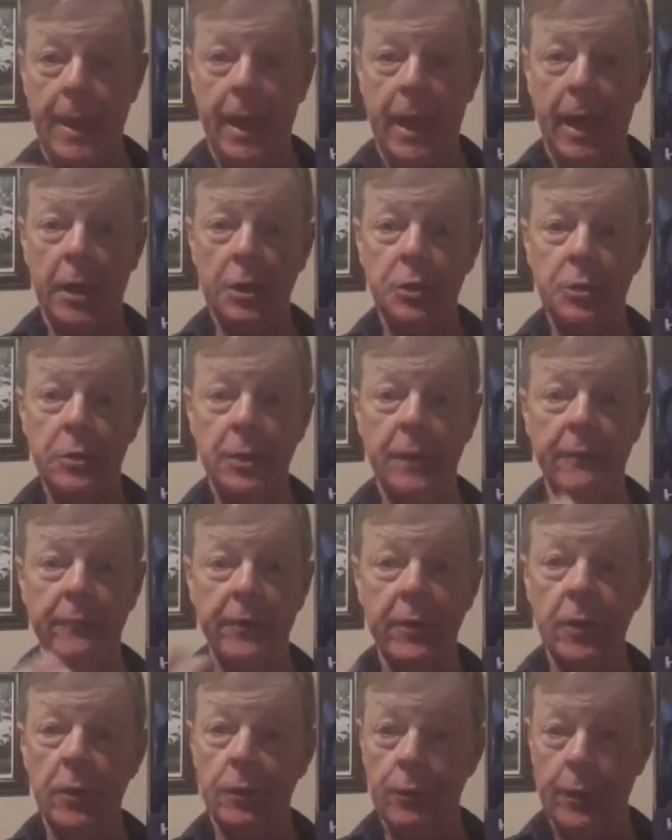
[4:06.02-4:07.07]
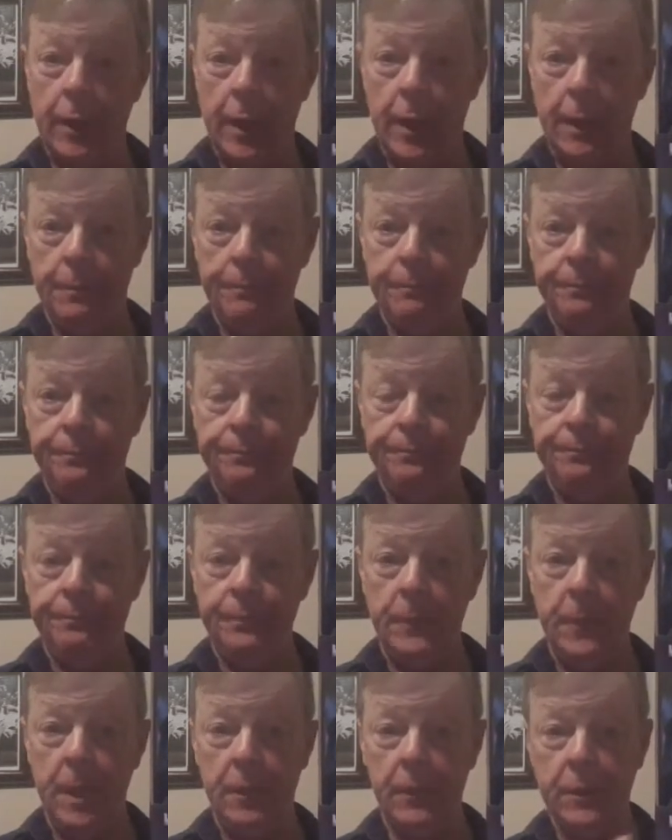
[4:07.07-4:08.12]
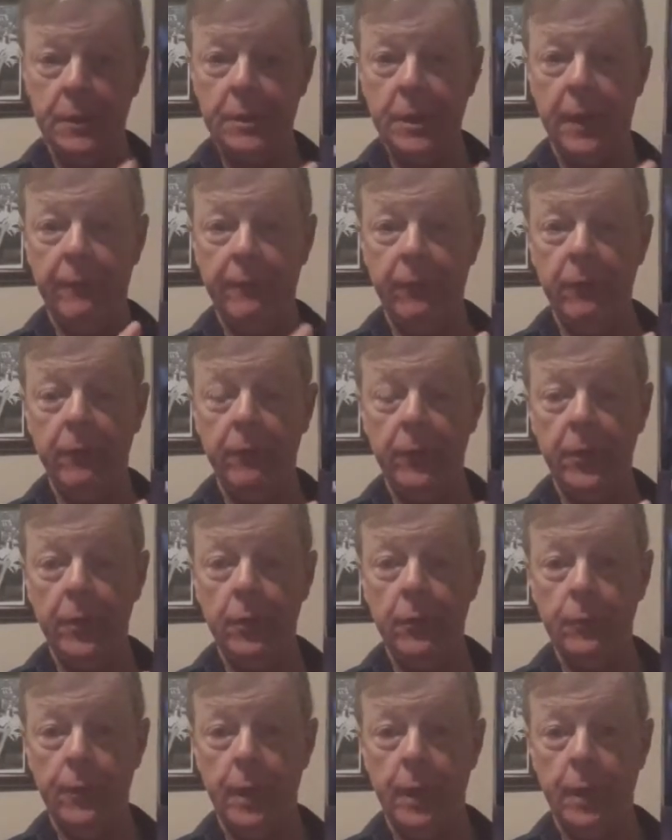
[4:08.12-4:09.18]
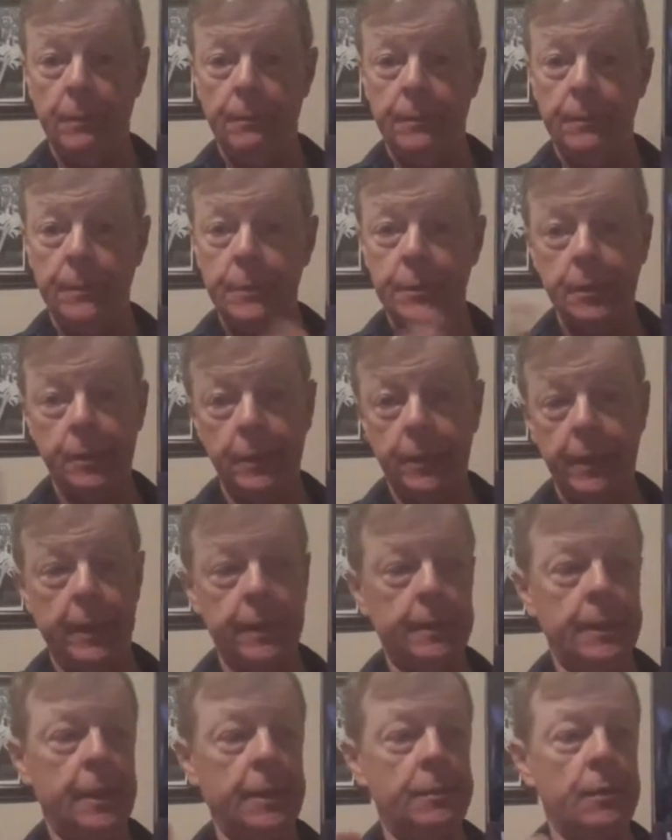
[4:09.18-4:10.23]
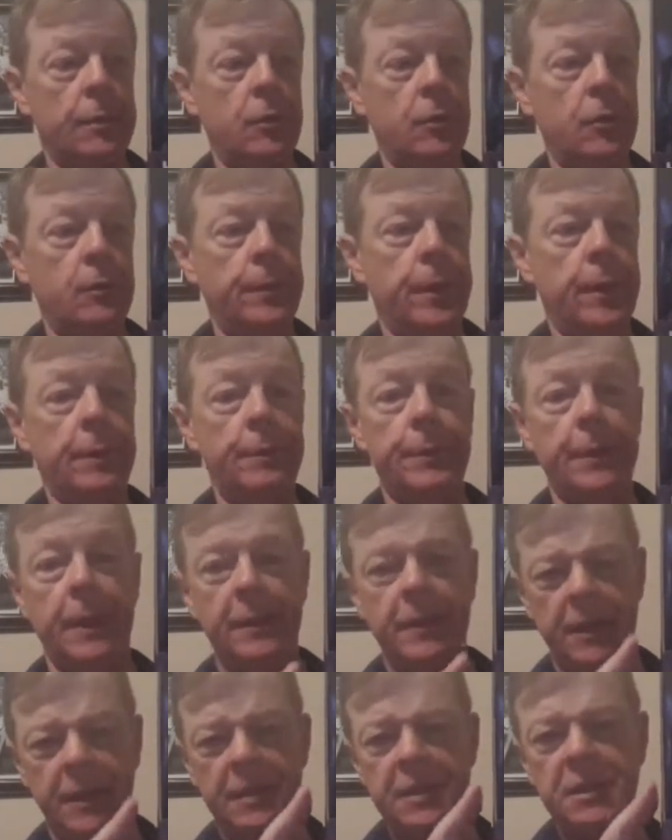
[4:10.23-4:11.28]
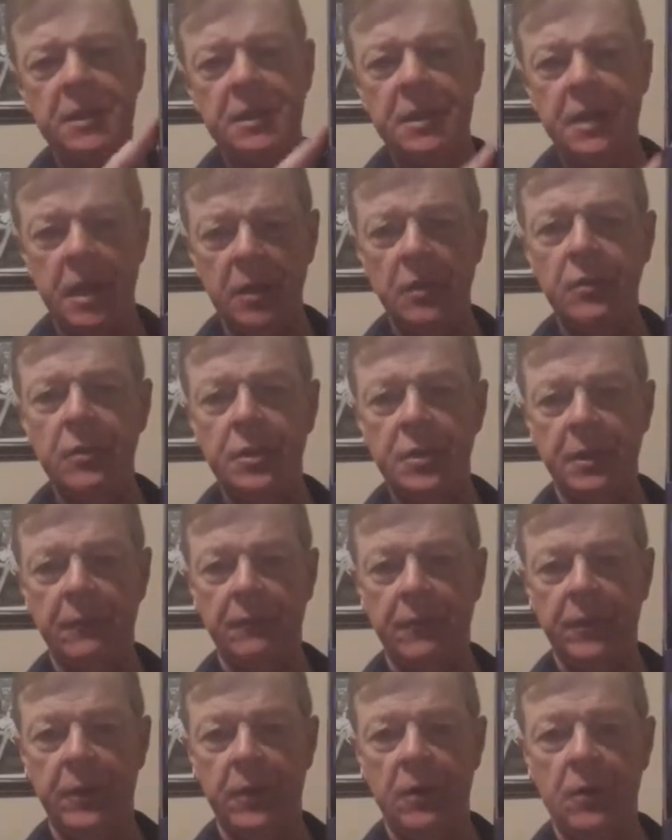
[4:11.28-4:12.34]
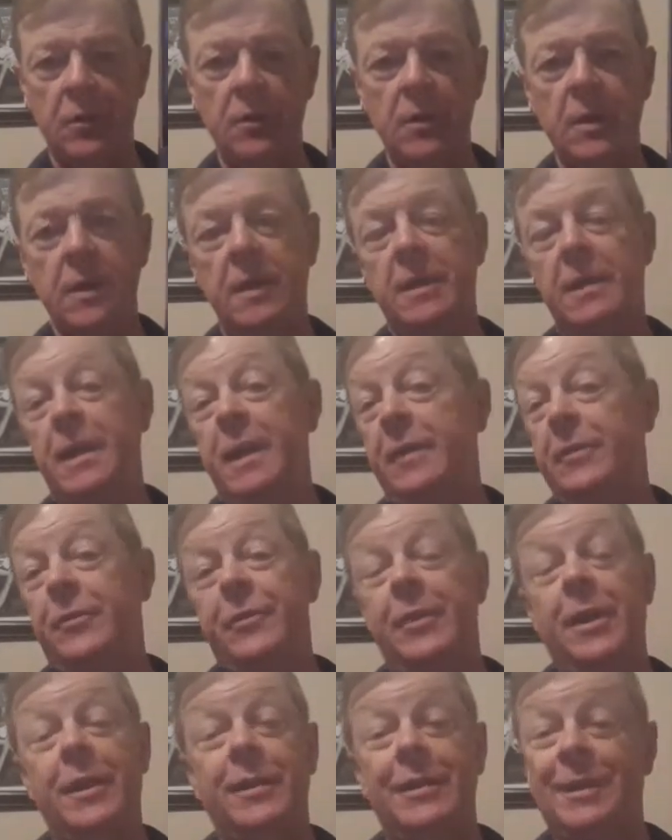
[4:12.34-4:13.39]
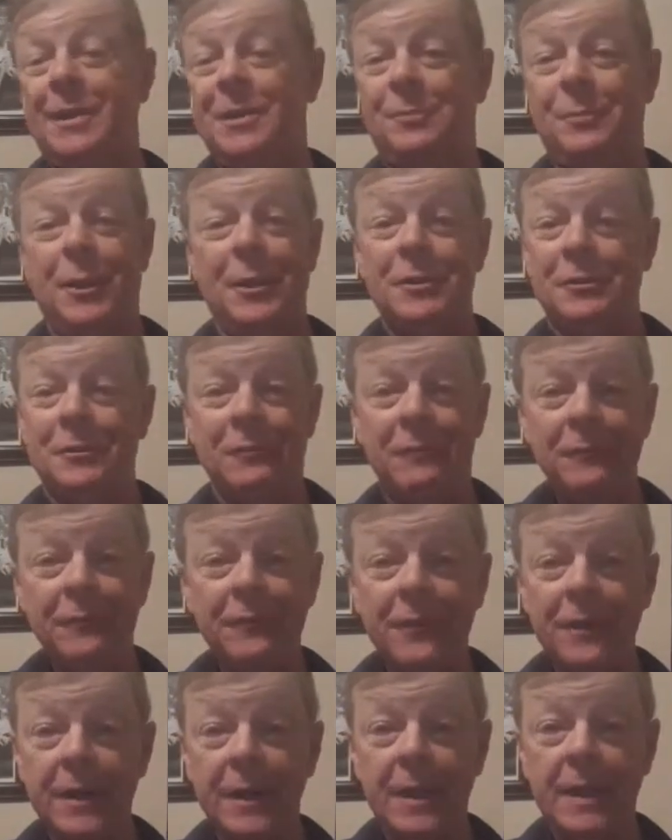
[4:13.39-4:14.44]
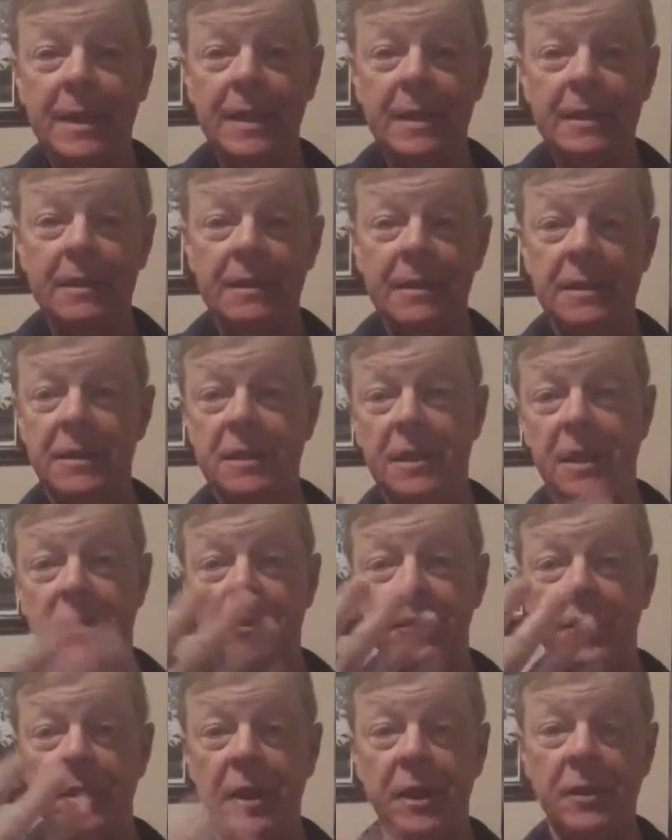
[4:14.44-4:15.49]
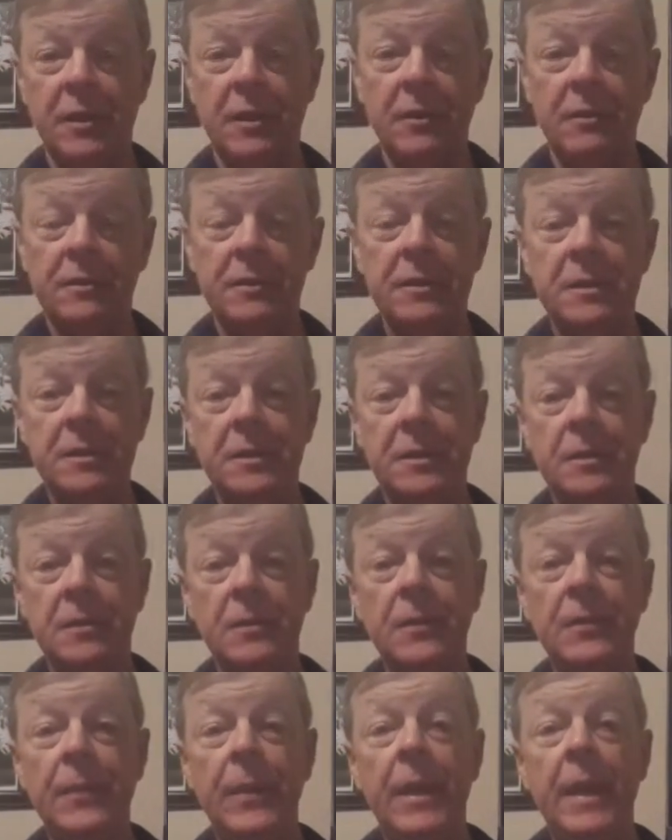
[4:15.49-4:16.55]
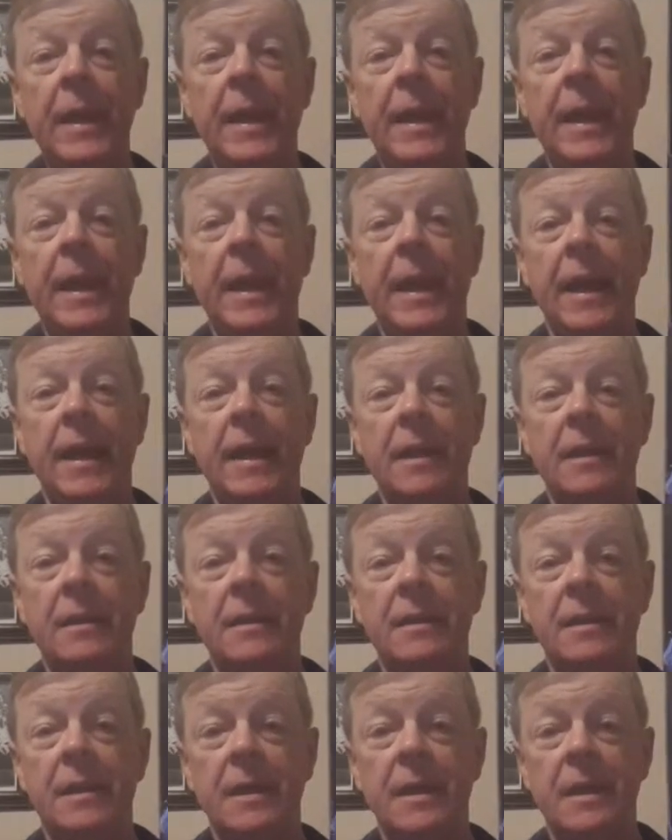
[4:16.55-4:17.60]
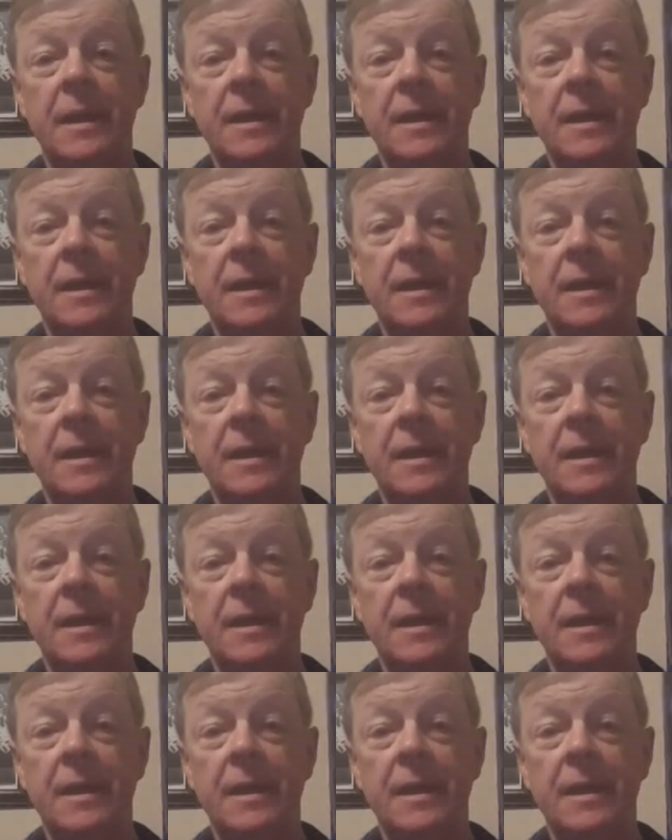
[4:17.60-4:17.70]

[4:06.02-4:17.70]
actually a video game, and this came from a video game. So that's what I know about it. But I think this is an interesting figure, and they're not expensive. This is under $10. So, and